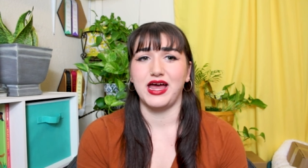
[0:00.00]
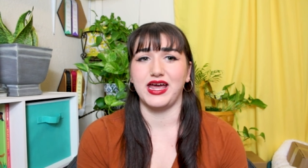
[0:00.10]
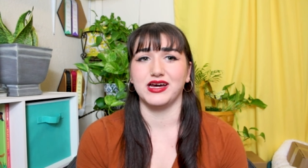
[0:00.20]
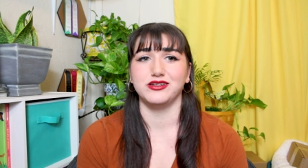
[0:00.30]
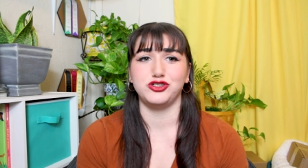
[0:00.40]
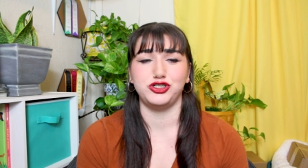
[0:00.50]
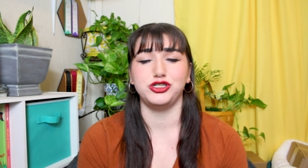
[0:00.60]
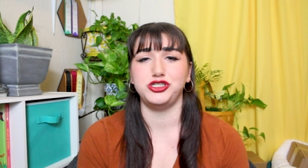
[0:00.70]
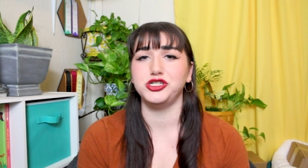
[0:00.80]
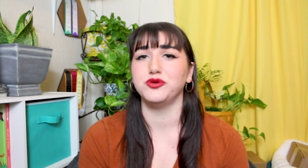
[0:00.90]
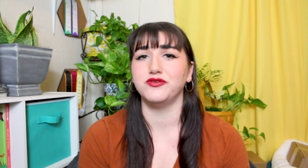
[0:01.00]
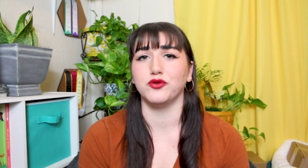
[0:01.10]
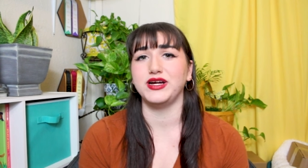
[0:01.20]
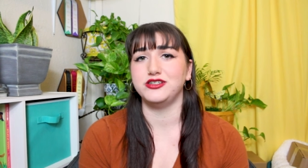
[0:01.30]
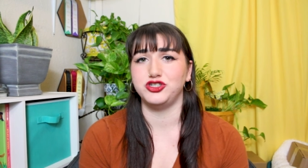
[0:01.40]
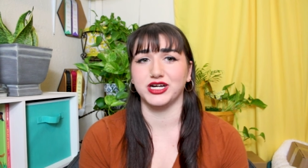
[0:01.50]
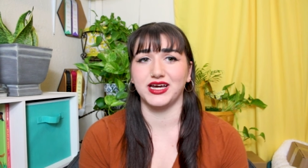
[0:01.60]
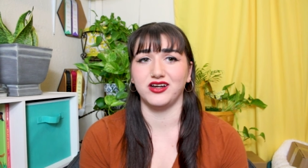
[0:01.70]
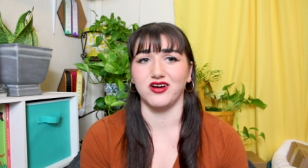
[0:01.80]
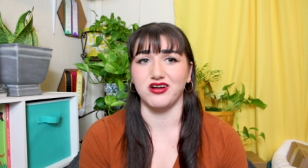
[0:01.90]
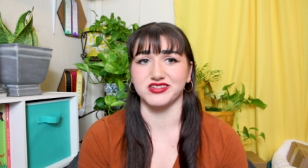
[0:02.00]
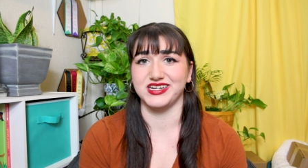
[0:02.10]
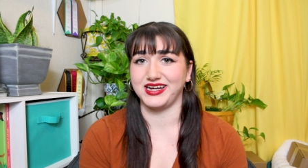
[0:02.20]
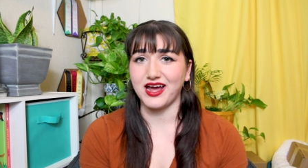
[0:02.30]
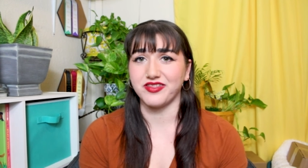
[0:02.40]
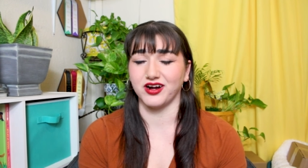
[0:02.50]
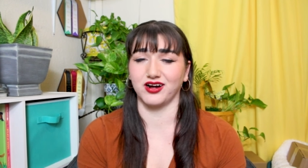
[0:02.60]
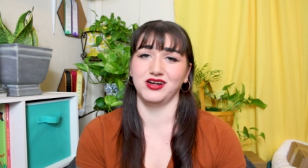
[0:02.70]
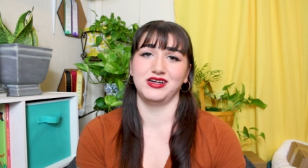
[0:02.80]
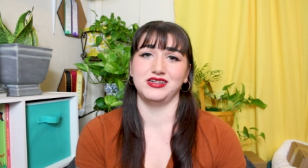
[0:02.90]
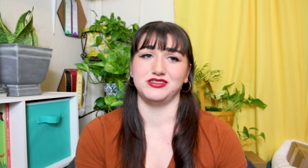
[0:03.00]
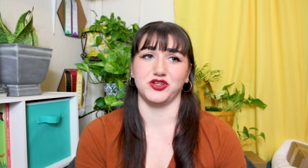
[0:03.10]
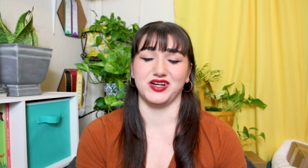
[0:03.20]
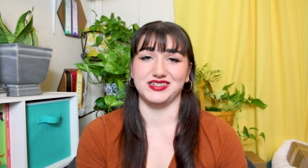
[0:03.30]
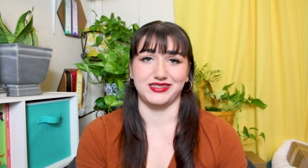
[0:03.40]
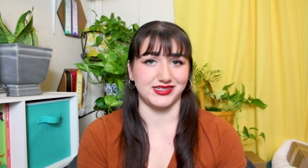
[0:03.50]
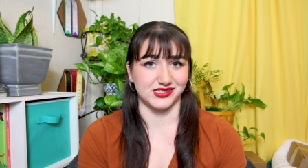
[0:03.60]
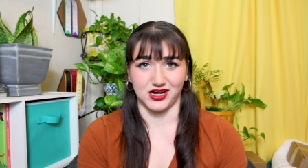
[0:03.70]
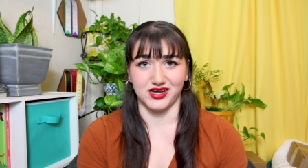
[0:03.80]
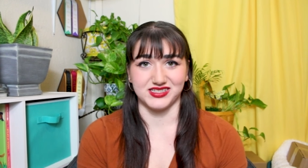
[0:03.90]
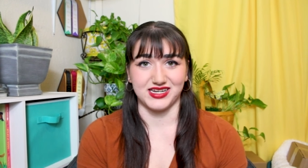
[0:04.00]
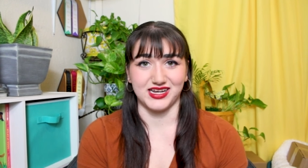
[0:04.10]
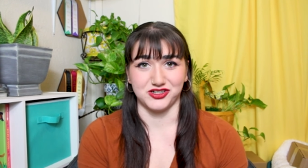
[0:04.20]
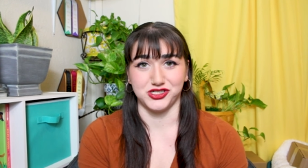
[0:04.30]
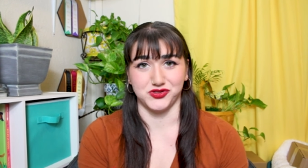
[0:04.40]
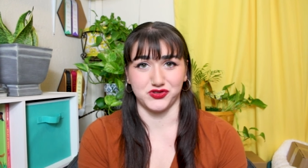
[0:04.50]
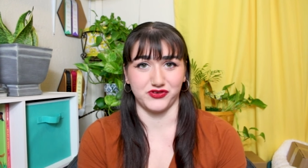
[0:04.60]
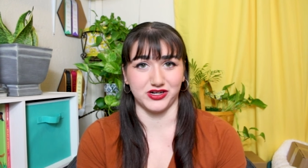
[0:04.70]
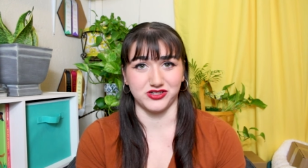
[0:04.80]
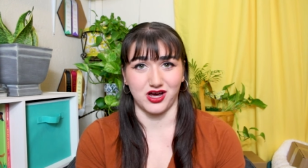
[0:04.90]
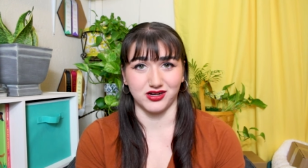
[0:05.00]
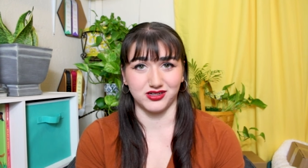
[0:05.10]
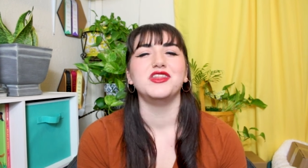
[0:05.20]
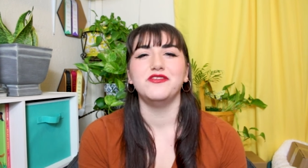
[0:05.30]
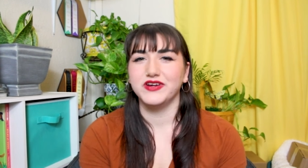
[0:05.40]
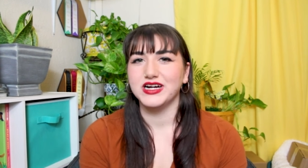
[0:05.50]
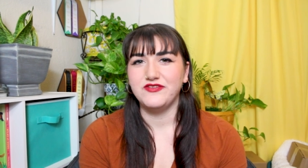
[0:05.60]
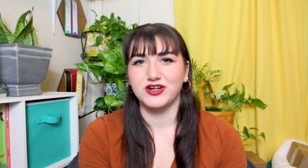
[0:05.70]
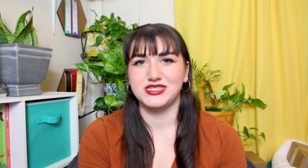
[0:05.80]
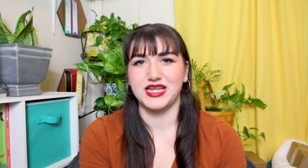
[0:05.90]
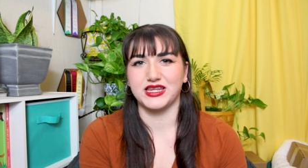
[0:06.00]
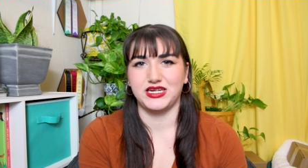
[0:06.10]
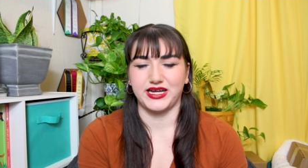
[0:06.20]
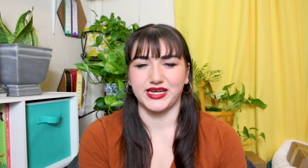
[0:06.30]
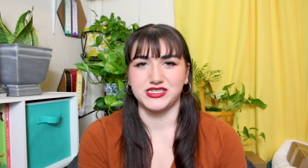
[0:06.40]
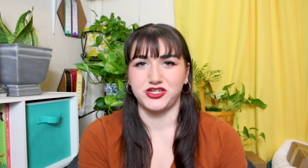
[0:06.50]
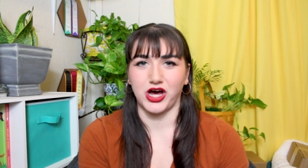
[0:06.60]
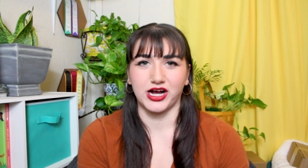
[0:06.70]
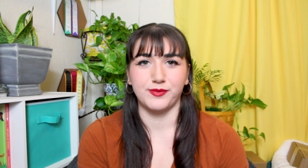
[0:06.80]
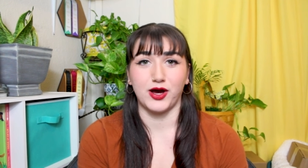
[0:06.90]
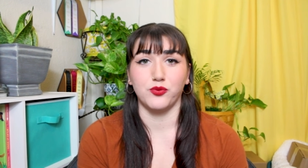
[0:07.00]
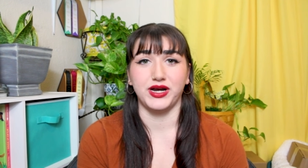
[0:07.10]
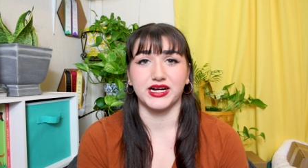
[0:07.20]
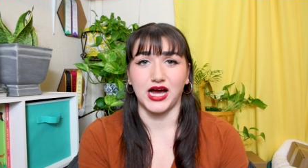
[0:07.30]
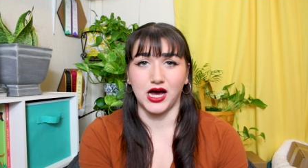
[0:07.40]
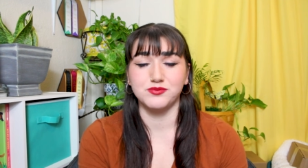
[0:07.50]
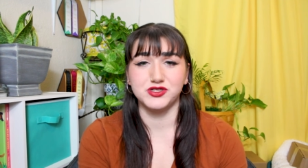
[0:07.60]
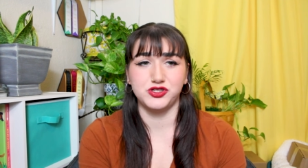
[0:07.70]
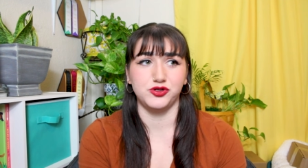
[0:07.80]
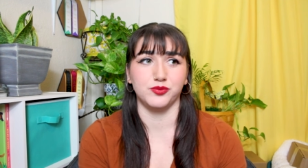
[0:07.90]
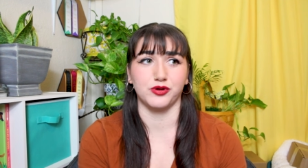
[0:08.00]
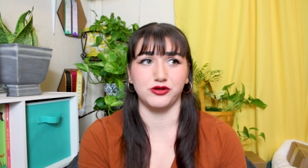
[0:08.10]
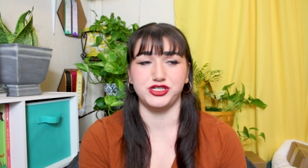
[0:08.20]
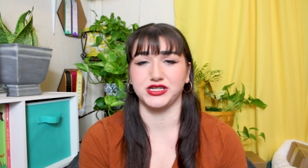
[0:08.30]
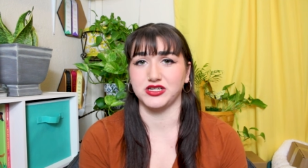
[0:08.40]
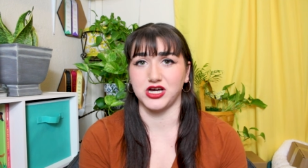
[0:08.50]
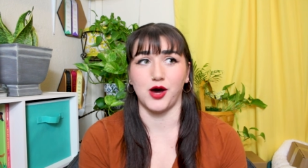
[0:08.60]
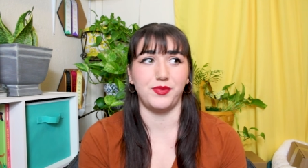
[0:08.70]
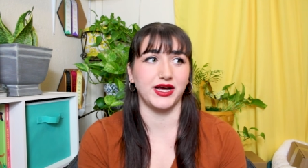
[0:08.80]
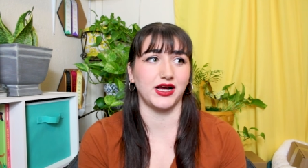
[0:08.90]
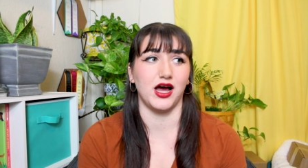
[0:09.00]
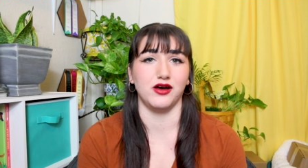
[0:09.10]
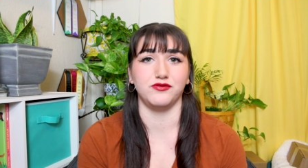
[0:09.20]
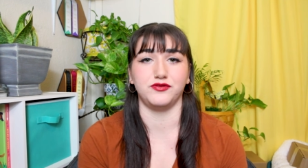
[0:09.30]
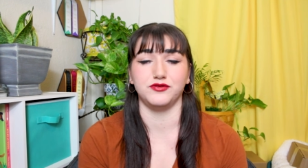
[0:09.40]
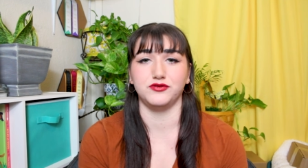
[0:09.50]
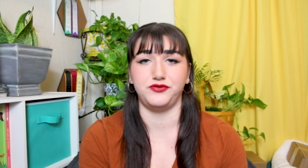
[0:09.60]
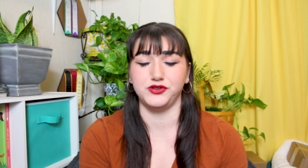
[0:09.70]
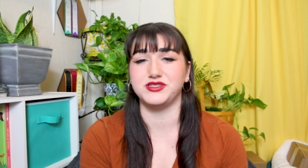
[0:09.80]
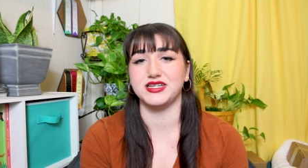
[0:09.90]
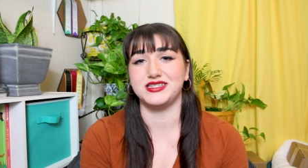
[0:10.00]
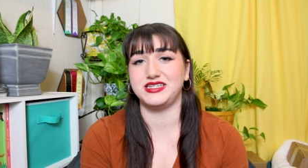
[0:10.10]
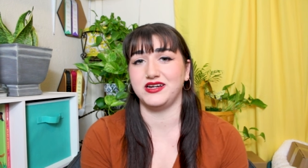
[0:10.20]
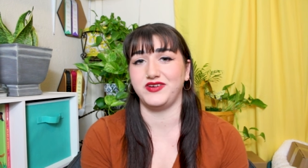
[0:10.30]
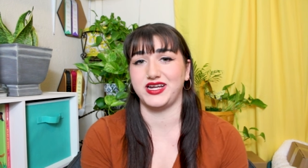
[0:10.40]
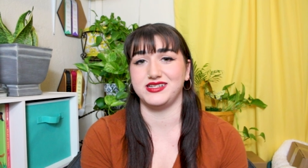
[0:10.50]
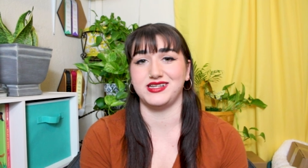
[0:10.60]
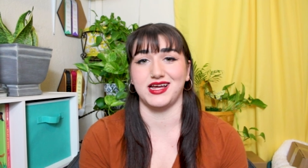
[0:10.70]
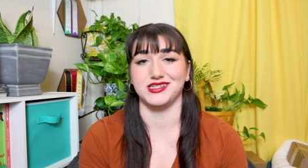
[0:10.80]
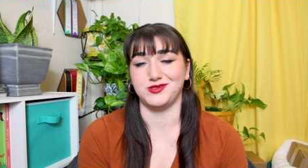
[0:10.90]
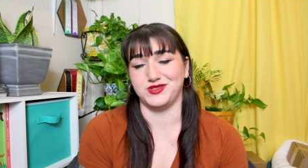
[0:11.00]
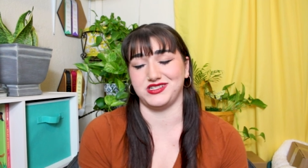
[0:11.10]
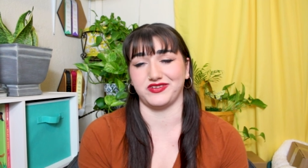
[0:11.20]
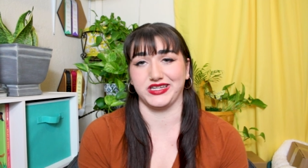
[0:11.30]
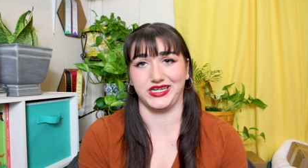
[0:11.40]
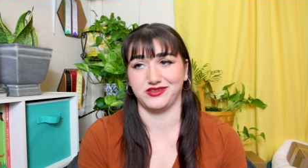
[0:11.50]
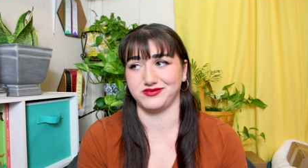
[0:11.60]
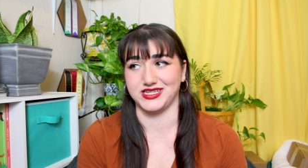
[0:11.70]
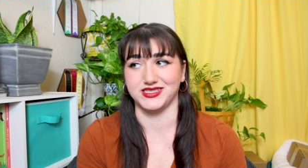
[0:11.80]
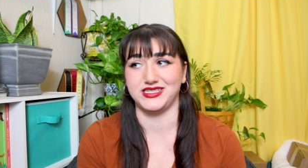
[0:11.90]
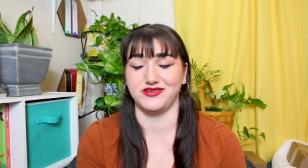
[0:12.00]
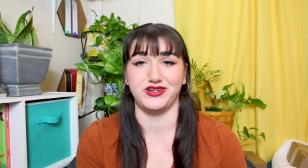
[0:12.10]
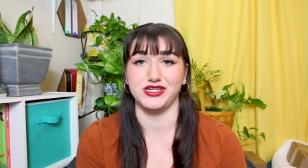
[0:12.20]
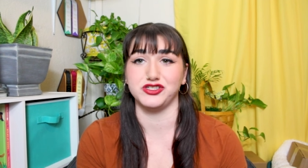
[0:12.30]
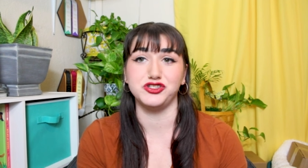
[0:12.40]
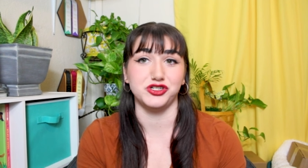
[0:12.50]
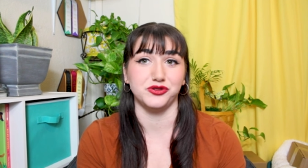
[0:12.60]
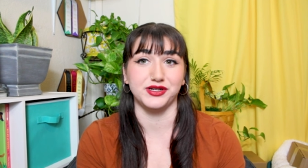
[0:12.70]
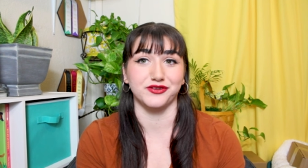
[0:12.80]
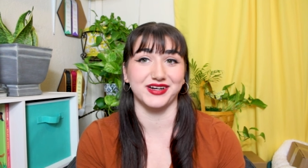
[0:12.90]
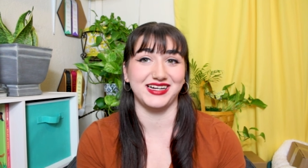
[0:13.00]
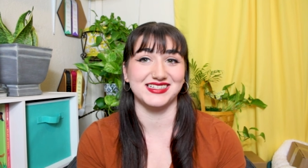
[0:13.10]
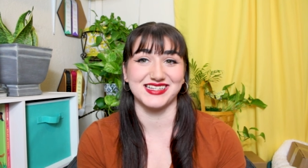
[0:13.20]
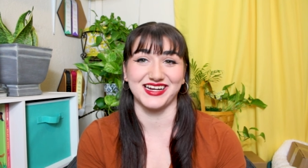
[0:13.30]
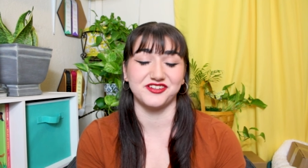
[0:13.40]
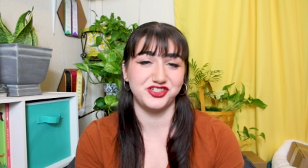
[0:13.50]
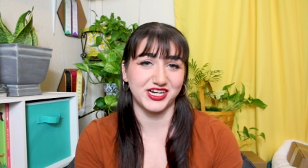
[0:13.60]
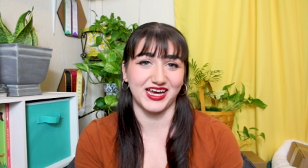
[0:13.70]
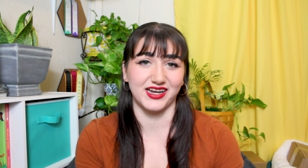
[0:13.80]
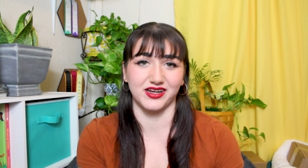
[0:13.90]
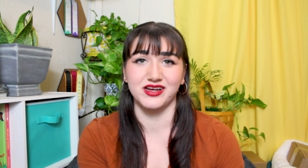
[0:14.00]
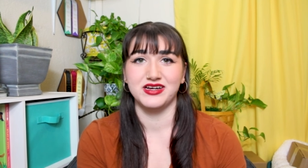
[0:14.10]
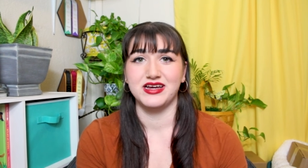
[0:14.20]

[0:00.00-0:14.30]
And should you avoid chicken altogether so that it doesn't cause any issues for your dog? The very first thing that I like to talk about when it comes to approaching the topic of food sensitivities, and specifically sensitivities to ingredients like chicken,